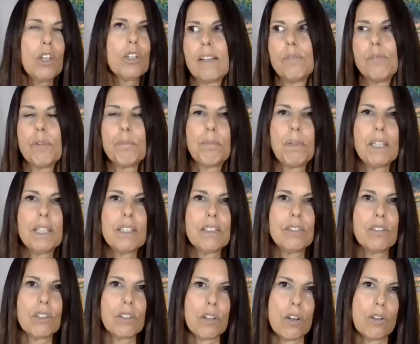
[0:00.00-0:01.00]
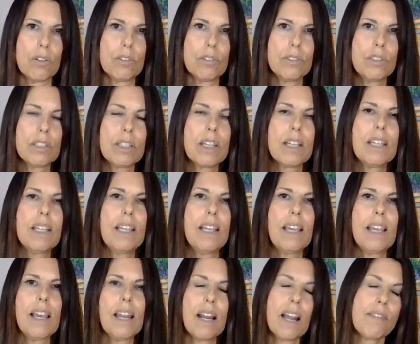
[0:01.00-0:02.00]
Repeated the code
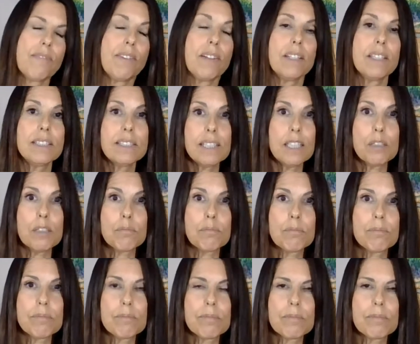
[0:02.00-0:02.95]
and I fell asleep.